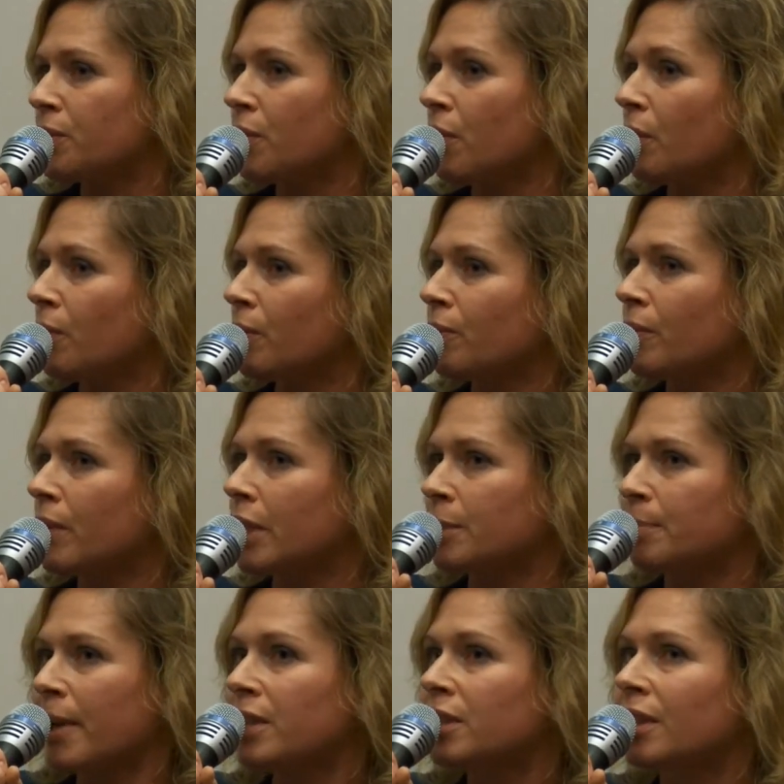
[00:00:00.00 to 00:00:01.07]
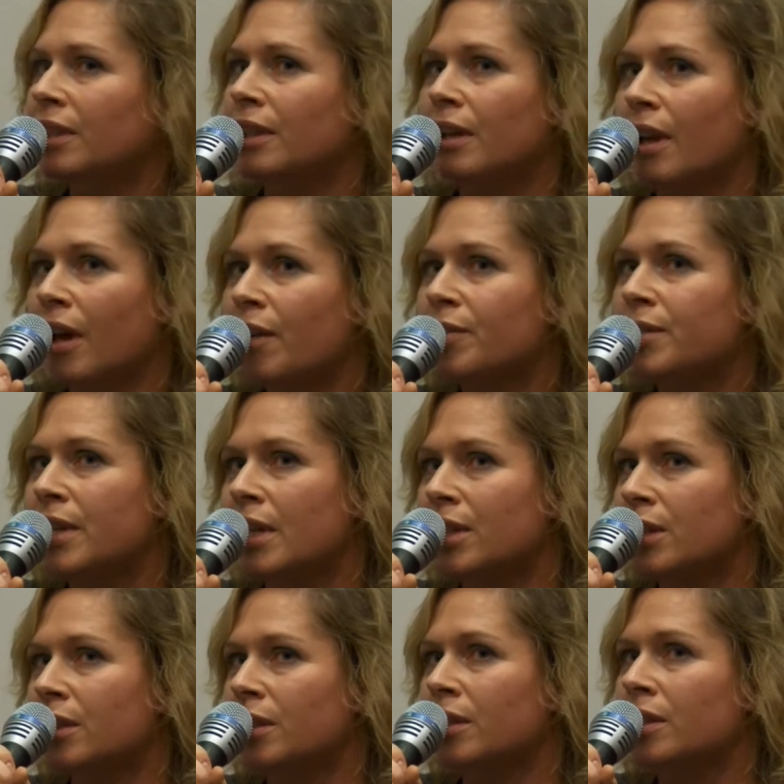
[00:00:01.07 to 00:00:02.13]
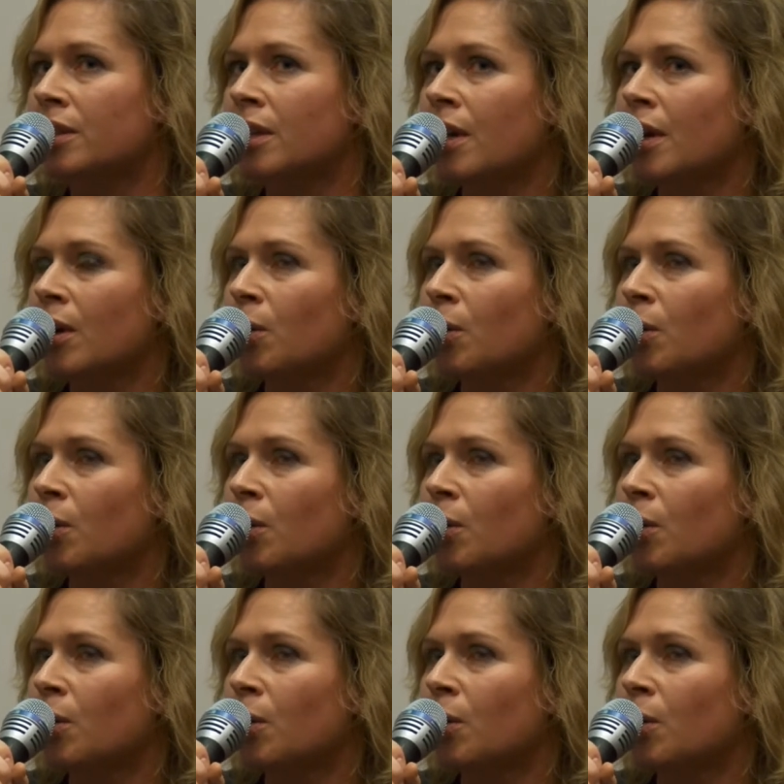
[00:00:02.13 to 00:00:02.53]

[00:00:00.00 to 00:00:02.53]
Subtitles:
So especially in the live sessions